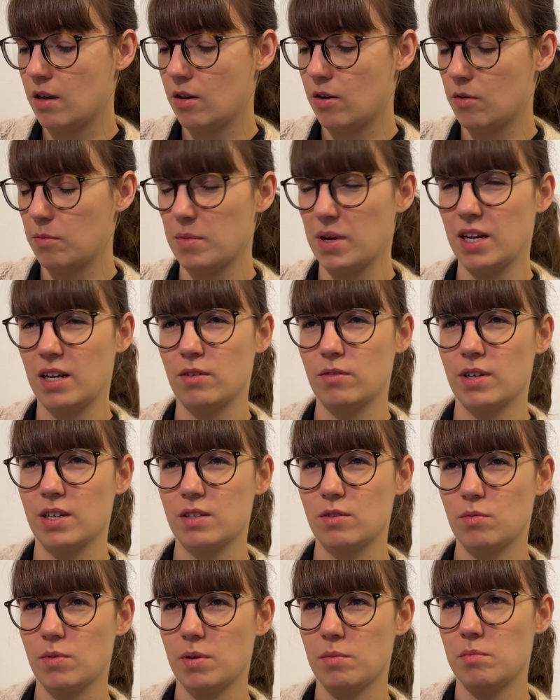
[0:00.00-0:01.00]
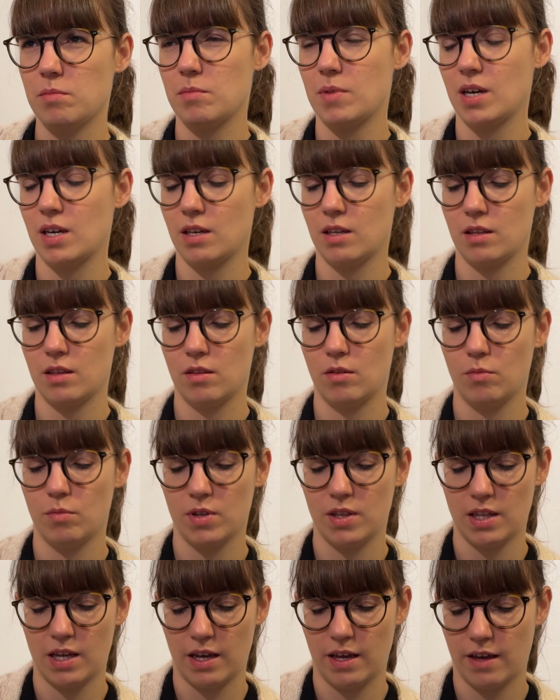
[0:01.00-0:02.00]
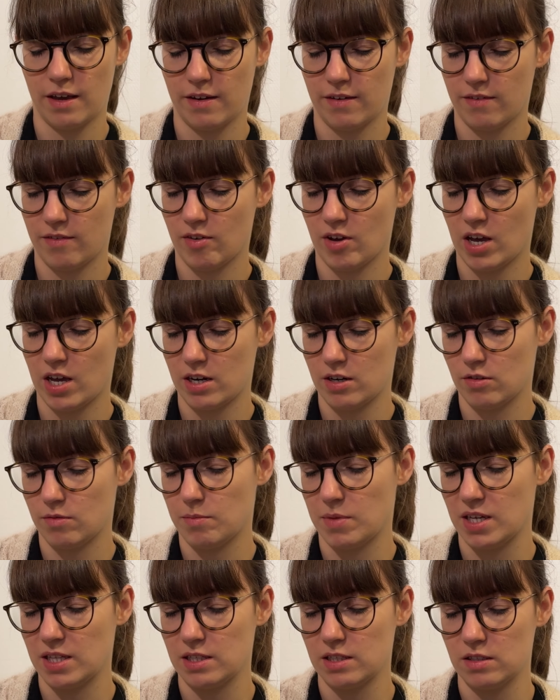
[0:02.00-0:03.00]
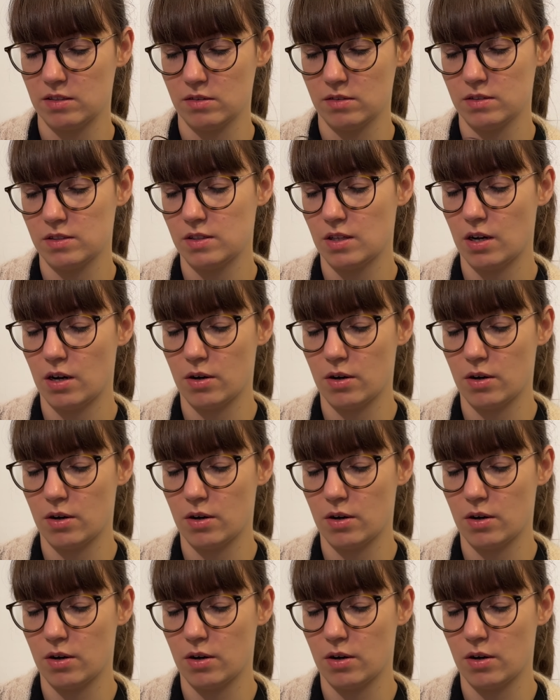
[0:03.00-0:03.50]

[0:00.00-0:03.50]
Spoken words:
Or my longest whip? The one I have had on my needles the